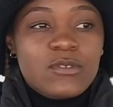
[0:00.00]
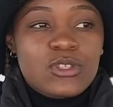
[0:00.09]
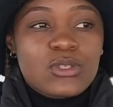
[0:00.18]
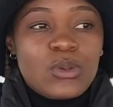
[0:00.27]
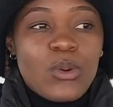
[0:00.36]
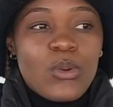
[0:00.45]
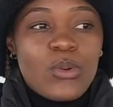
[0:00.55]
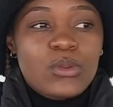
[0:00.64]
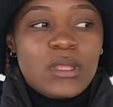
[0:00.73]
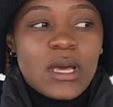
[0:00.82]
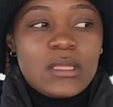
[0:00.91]

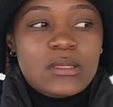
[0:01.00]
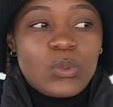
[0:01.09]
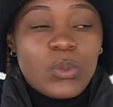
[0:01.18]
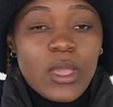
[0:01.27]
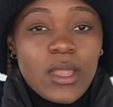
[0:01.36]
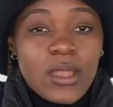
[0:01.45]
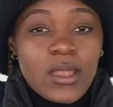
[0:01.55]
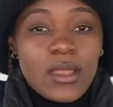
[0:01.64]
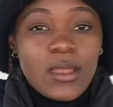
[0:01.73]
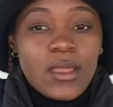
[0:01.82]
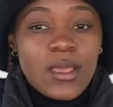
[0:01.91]
So that's when